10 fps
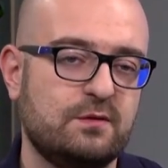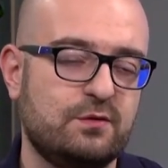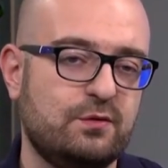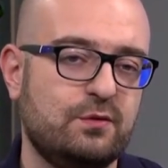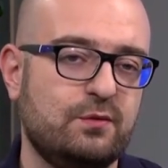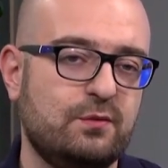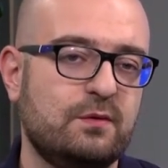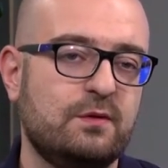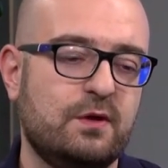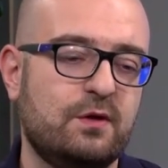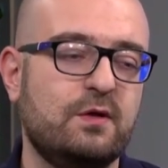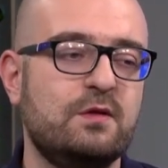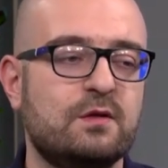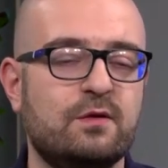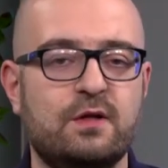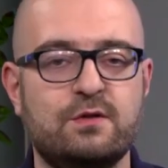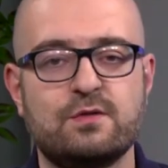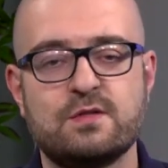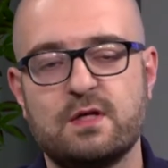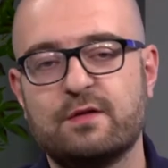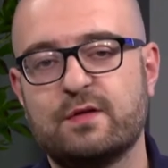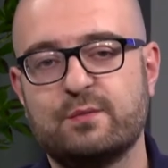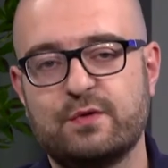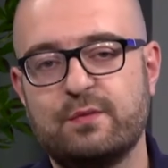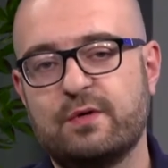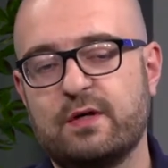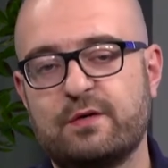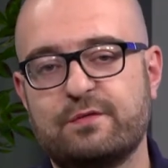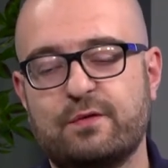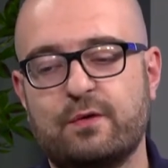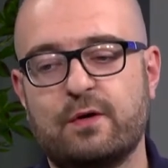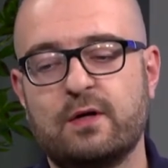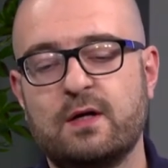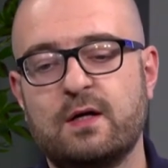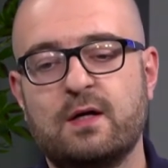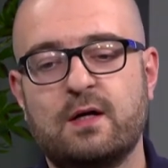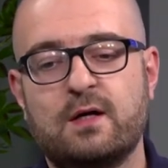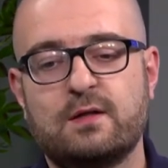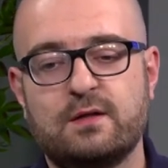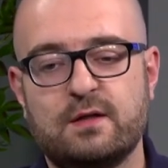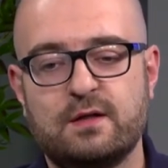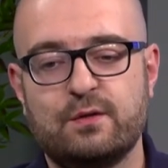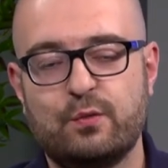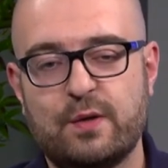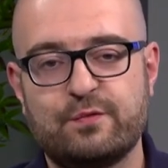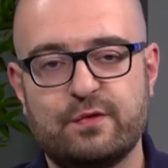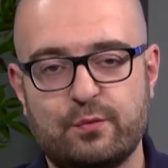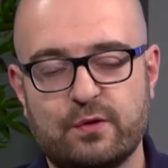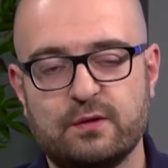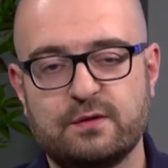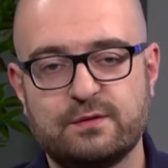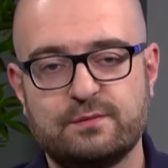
to integrate yourself and prepare for the Web3 world.